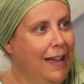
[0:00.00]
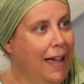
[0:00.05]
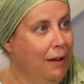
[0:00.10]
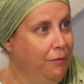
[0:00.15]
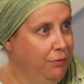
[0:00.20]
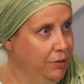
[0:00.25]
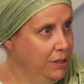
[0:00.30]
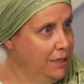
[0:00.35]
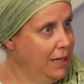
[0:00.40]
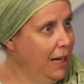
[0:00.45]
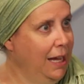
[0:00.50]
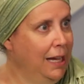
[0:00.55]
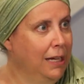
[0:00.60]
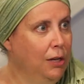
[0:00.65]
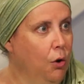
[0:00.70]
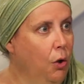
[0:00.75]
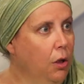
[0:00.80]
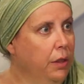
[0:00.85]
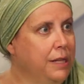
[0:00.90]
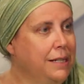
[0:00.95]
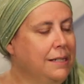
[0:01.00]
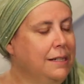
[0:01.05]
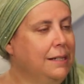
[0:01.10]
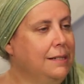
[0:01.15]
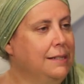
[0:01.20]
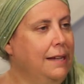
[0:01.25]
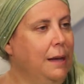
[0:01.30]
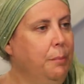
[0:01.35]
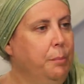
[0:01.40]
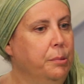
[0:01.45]
every day in all these
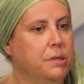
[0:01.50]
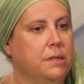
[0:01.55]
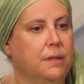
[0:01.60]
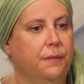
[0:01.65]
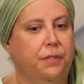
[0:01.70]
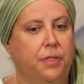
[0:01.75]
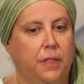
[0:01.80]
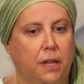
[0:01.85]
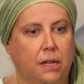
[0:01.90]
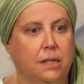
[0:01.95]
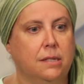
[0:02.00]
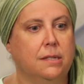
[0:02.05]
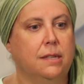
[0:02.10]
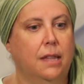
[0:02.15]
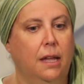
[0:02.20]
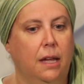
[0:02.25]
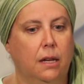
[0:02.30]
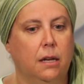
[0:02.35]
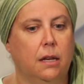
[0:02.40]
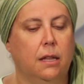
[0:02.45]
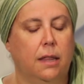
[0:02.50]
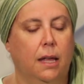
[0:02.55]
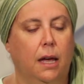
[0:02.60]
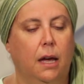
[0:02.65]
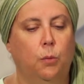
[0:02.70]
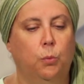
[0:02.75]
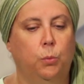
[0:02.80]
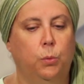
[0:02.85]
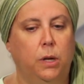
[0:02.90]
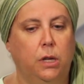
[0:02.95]
examples of things
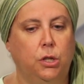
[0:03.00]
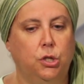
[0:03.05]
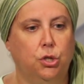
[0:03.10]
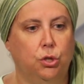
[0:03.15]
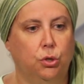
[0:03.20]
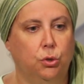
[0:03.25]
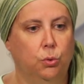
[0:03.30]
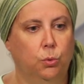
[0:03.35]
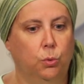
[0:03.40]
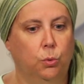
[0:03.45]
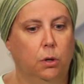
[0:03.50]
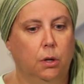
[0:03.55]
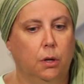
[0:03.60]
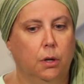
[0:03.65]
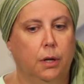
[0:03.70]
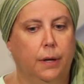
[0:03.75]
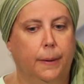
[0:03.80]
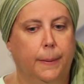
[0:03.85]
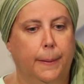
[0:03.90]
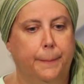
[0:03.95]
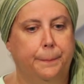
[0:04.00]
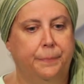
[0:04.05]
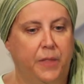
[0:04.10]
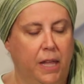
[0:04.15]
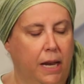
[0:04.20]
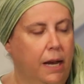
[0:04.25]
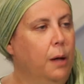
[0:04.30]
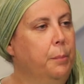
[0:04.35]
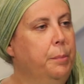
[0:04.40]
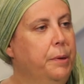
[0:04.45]
that we do
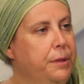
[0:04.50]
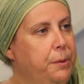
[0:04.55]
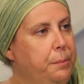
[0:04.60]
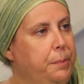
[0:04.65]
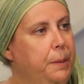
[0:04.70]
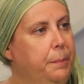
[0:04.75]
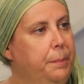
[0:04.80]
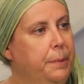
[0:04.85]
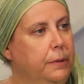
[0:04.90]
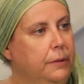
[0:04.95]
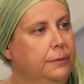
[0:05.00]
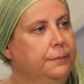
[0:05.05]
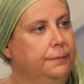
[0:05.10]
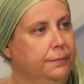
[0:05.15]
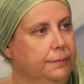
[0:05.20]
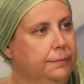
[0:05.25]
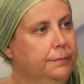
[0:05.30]
that help other people.